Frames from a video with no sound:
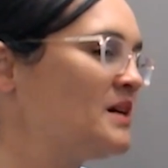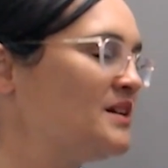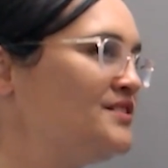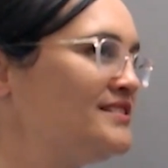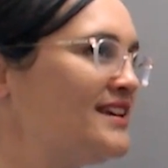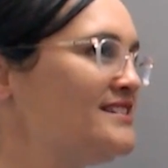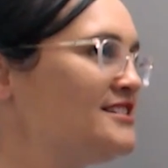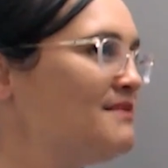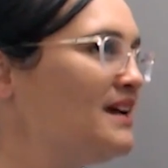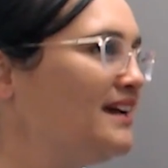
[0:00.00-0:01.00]
But you said
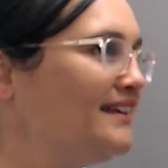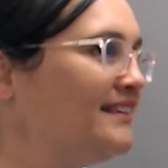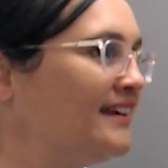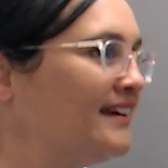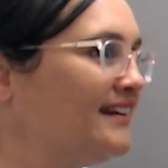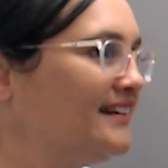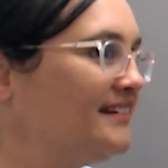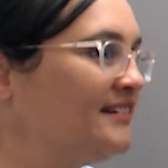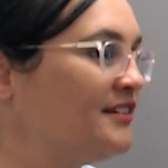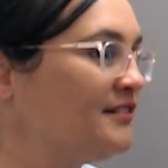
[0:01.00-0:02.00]
to me that
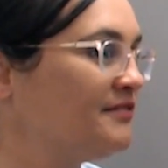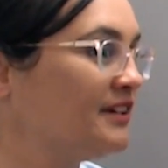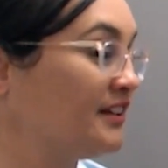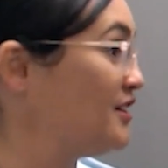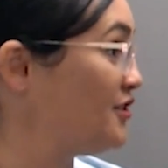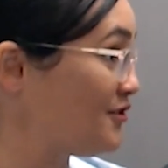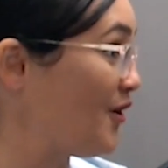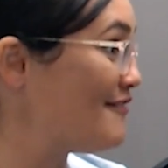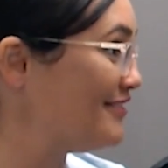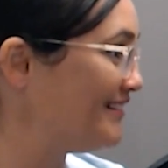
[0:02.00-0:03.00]
you feel like you're
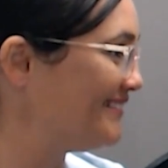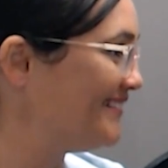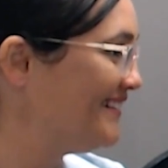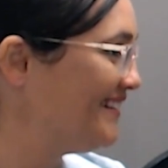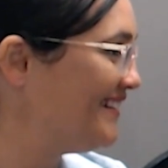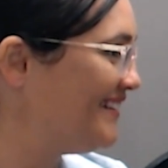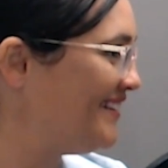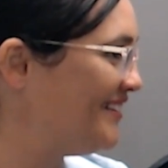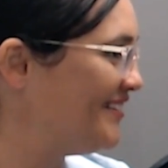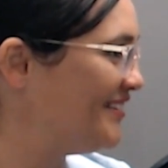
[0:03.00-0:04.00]
thriving
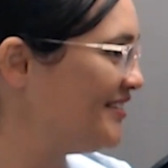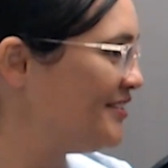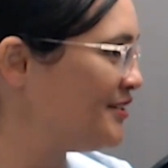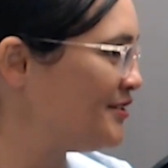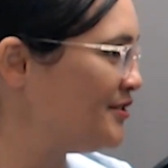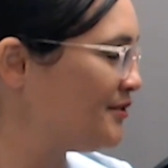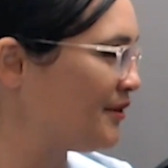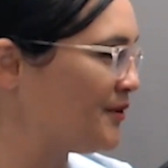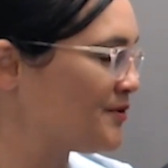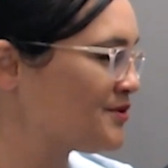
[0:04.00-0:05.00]
in your new
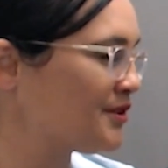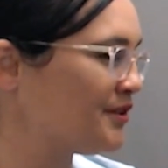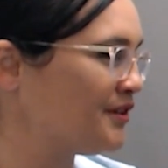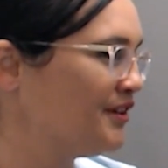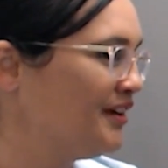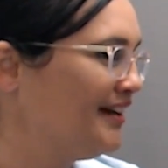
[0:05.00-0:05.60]
role. So